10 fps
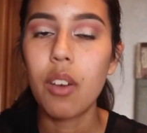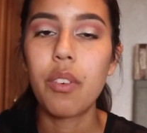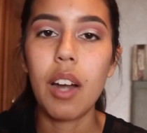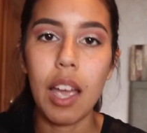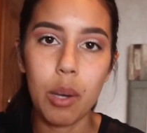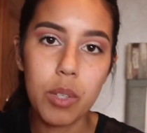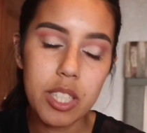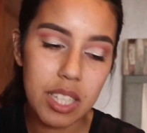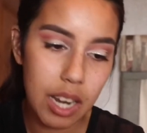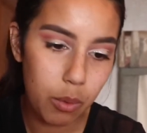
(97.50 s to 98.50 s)
for
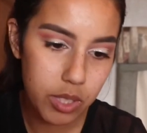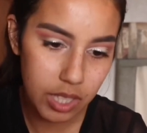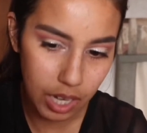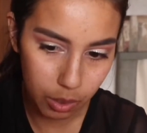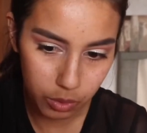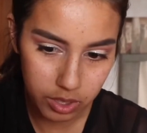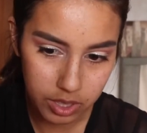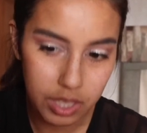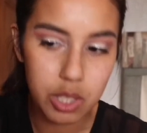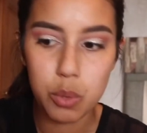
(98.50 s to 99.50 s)
hours and hours and
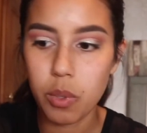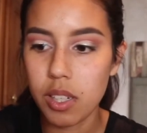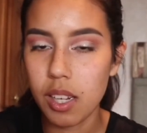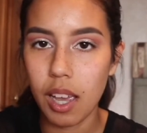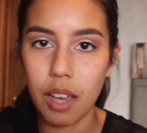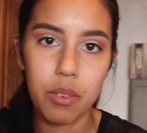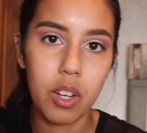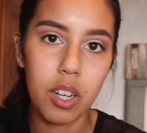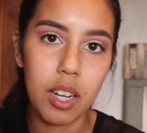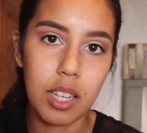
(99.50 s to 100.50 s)
hours. I just wanted to have
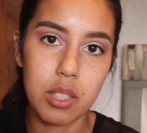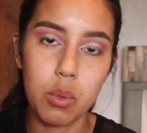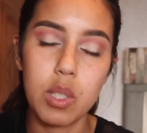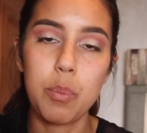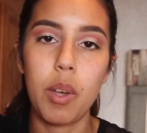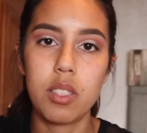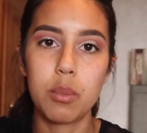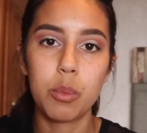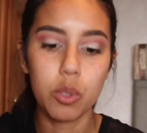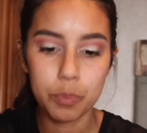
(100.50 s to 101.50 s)
her as soon as
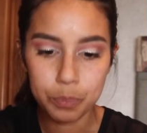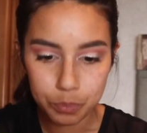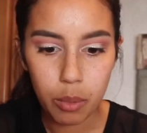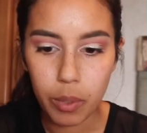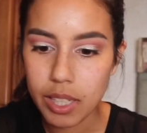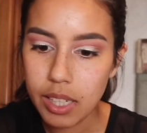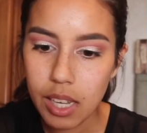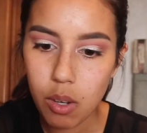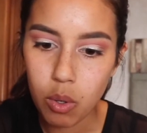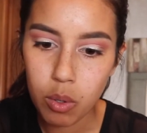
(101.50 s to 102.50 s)
possible. I waited
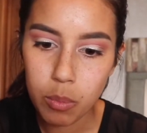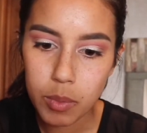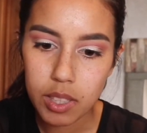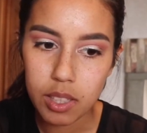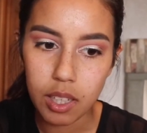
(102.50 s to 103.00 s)
at home.